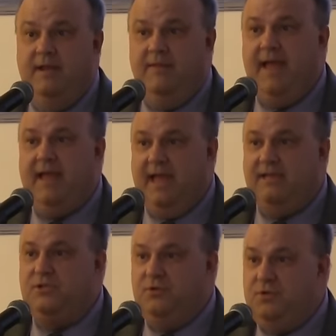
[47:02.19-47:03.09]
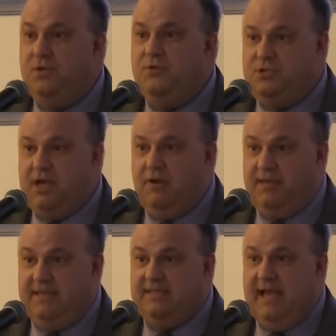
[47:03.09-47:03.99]
In that case, you do share
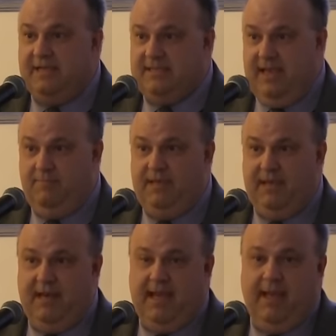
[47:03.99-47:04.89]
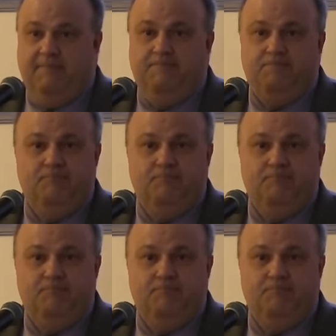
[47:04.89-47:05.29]
the exact same DNA.